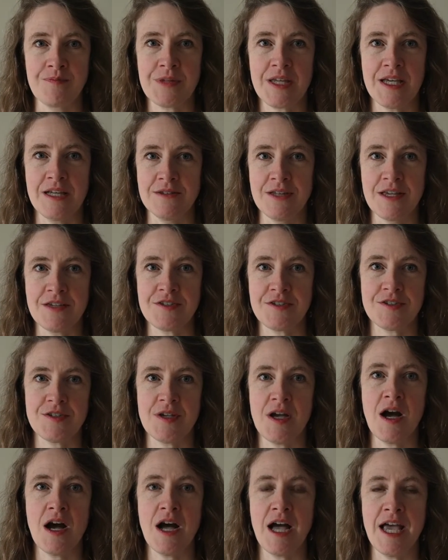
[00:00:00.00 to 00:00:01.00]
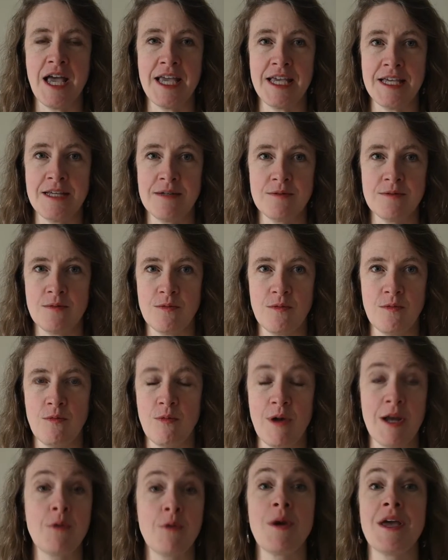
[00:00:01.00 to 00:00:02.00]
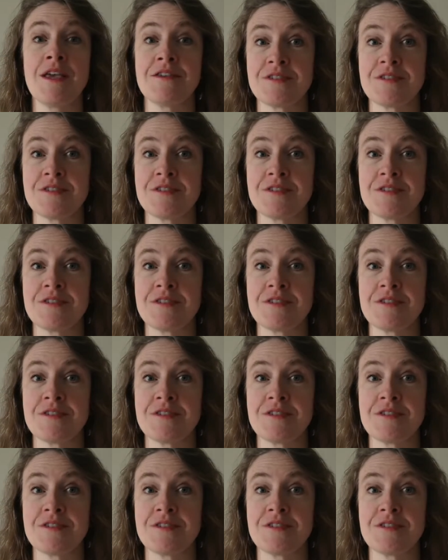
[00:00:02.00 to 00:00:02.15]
unless I went away